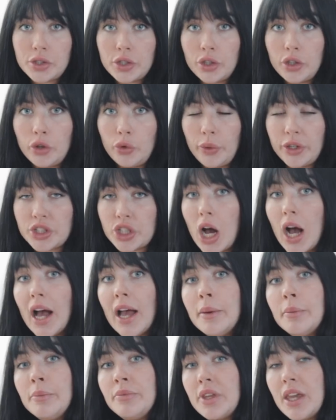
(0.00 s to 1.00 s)
too, which
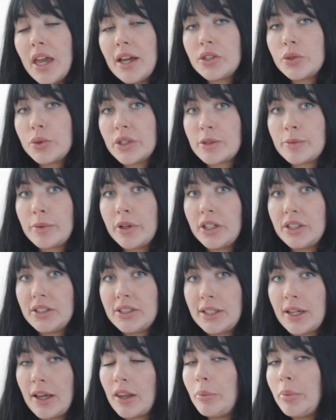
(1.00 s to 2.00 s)
I'm yet to experience
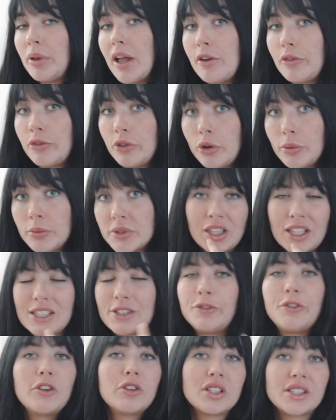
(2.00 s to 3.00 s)
in other platforms.
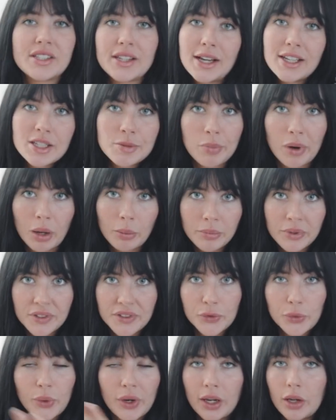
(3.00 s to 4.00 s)
There's font size
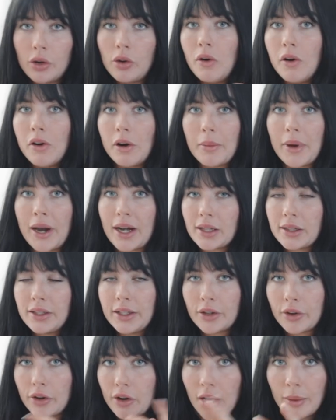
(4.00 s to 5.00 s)
bumpers where you can
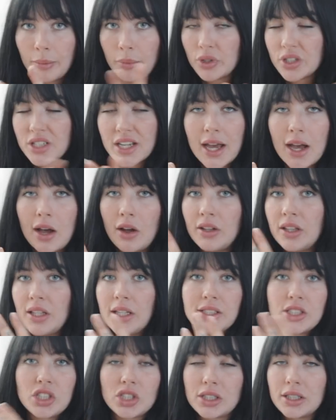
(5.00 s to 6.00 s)
automatically go up or down.
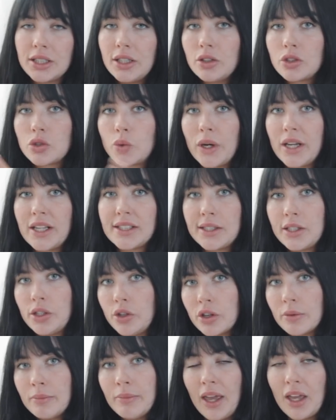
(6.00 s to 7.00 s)
There's just little tweaks that
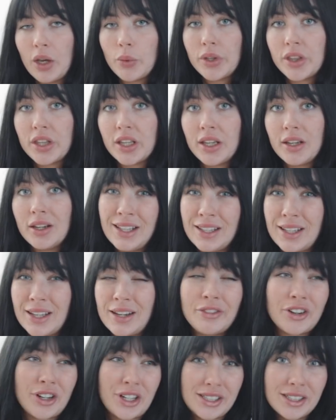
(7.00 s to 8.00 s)
you can make with it that
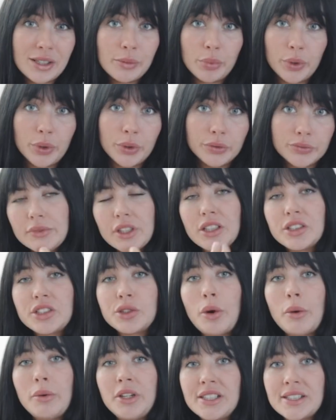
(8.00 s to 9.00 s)
are very simple.
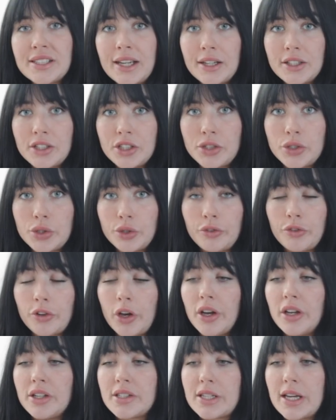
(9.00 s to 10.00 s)
So what we decided to do for
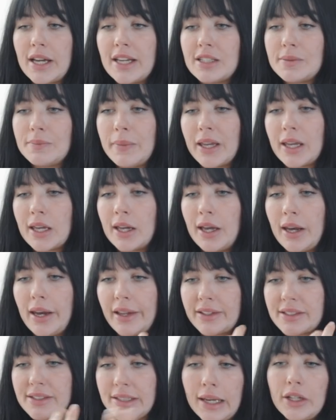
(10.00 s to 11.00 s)
her site is make it an
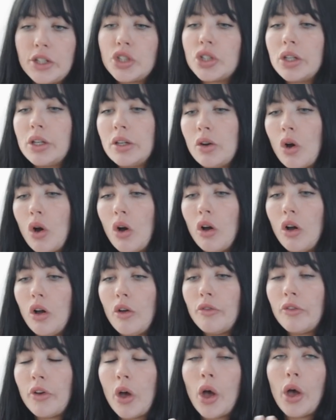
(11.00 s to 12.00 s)
extension
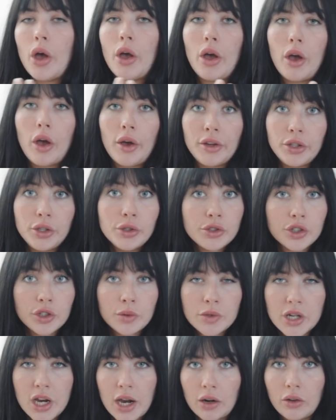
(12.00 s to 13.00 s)
of her
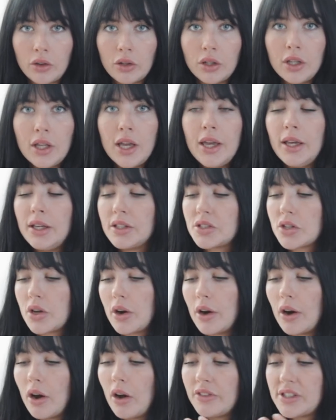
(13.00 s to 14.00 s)
YouTube channel.
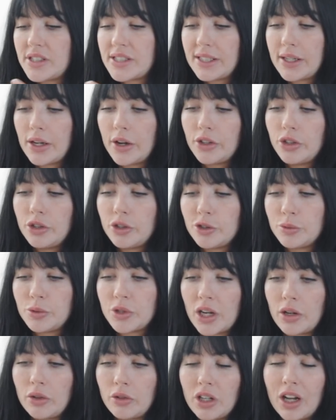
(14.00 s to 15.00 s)
So obviously her YouTube
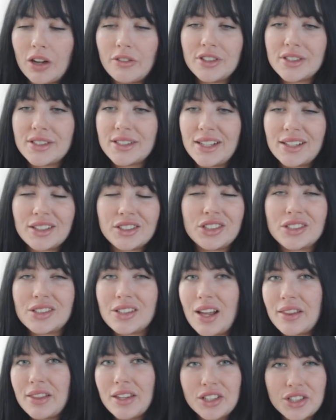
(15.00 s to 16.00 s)
channel covers like,
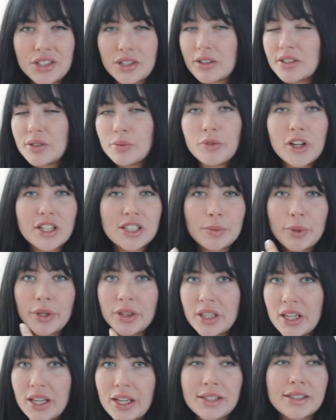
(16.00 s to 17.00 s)
I think she's got some recipe
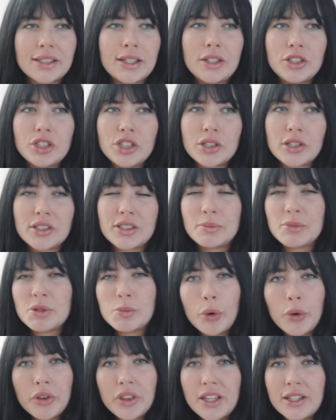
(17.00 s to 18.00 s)
things and she's got some sport